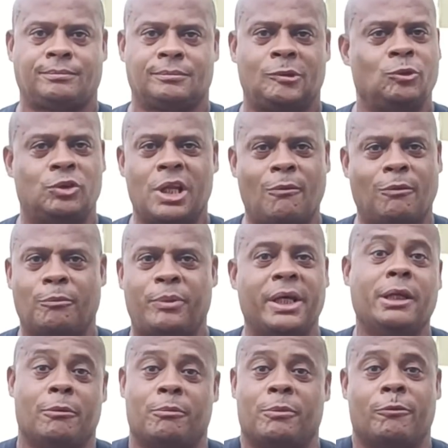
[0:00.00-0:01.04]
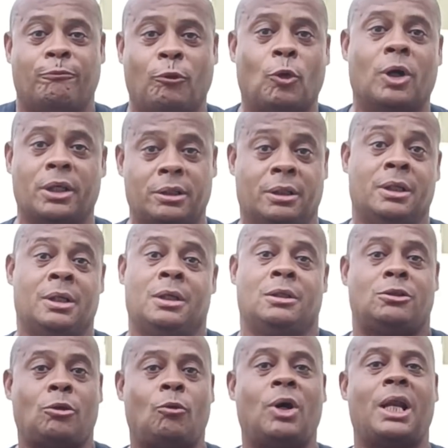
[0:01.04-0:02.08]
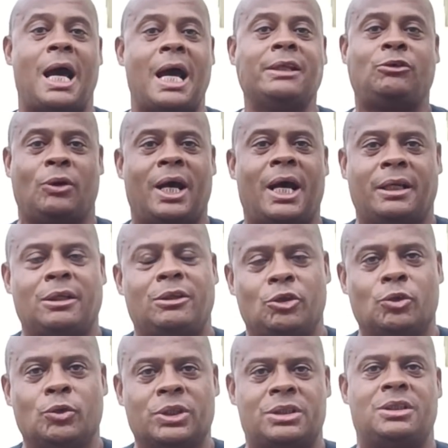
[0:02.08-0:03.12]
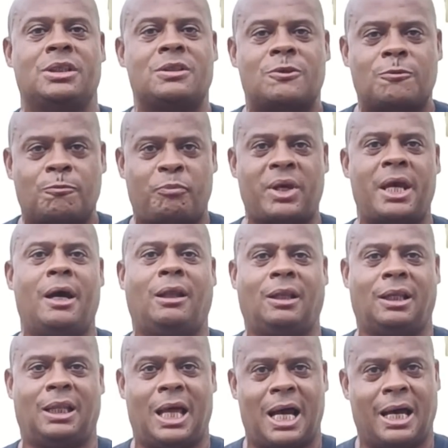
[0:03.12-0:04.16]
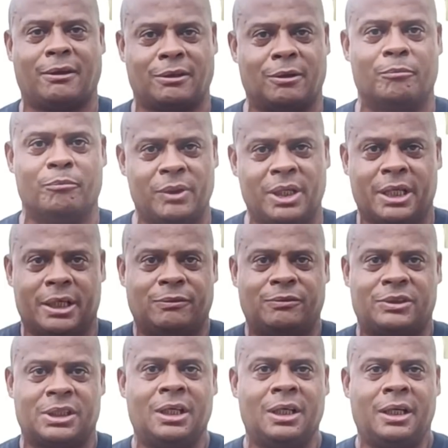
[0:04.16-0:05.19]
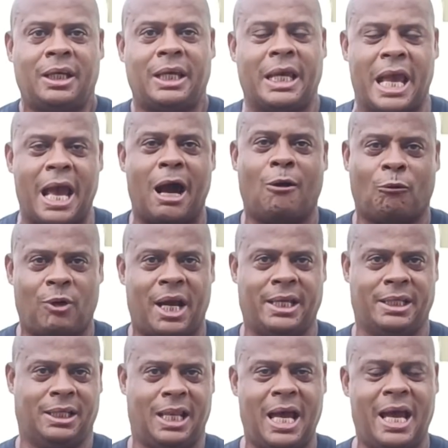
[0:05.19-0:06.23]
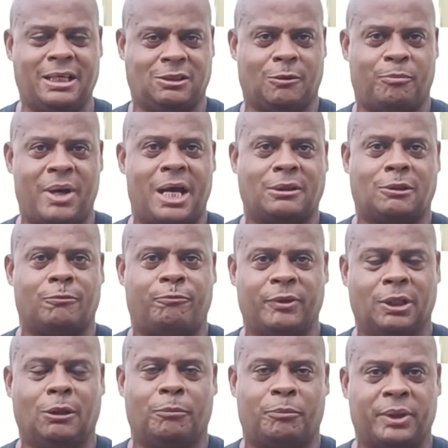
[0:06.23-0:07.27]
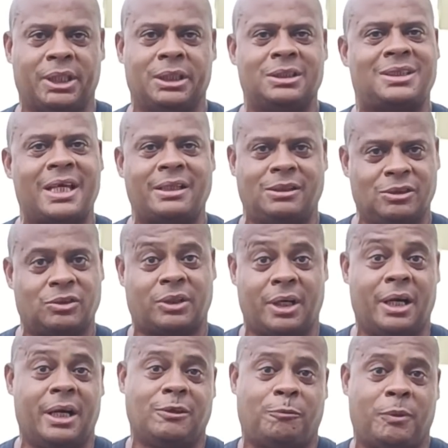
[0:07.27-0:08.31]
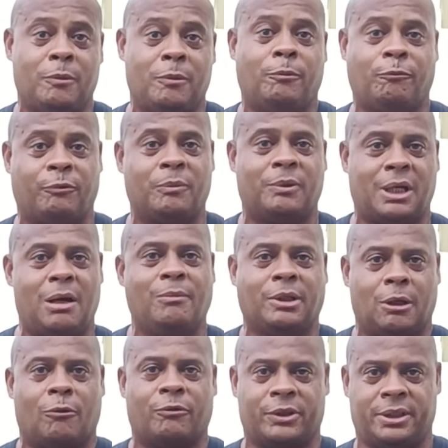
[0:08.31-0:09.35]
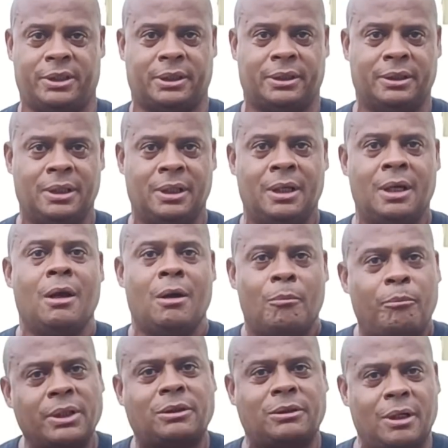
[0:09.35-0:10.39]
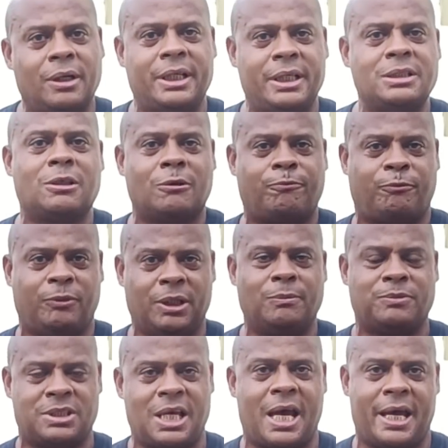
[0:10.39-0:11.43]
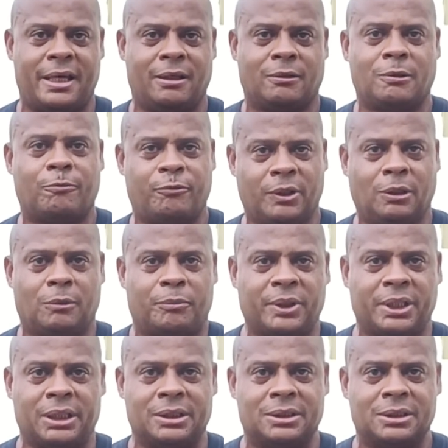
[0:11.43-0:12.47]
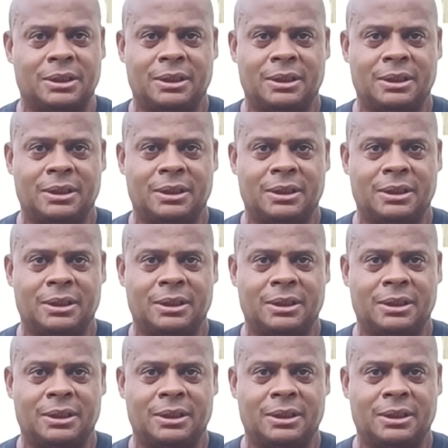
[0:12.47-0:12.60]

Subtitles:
who's never been here before. So what I try to do is dispel a lot of the myths and outright lies about the Philippines that discourage people from coming over here. But there is a flip side of the Philippines.